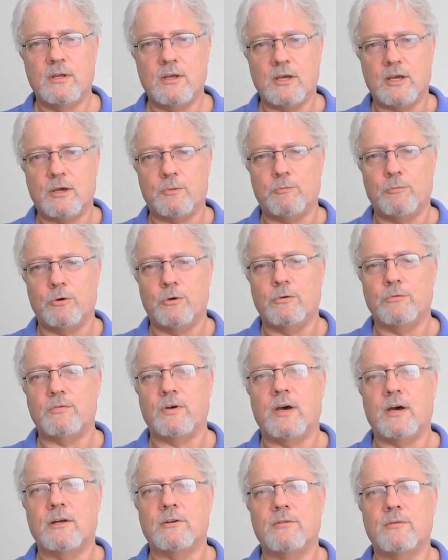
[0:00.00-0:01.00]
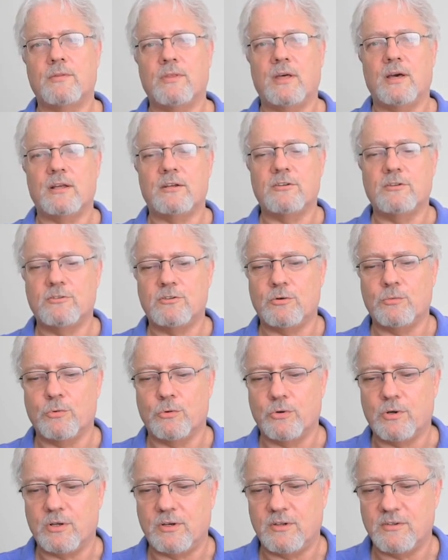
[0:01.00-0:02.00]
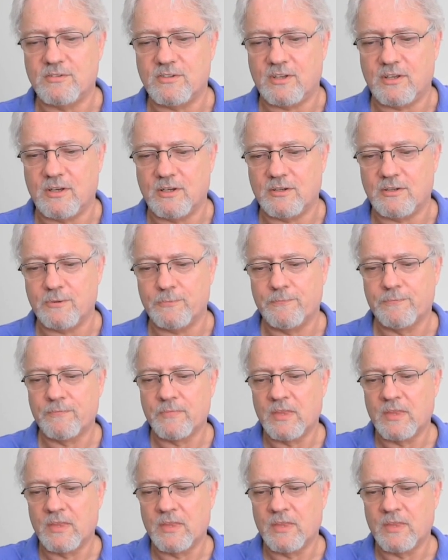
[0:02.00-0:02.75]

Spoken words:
and move out of that to walk in his kingdom.